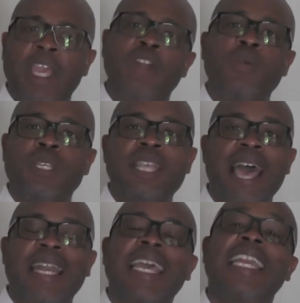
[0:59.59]
And who is
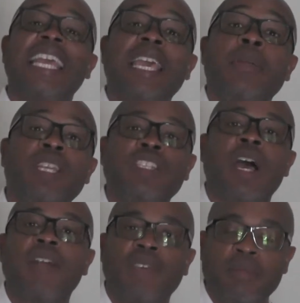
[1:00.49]
that? An image
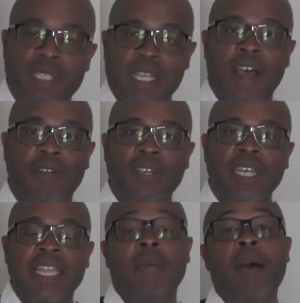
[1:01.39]
of himself.
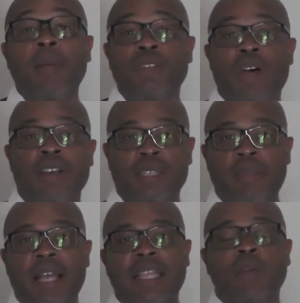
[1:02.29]
The Bible talks
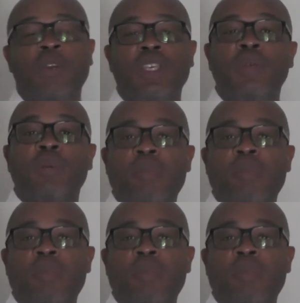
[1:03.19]
about that when you were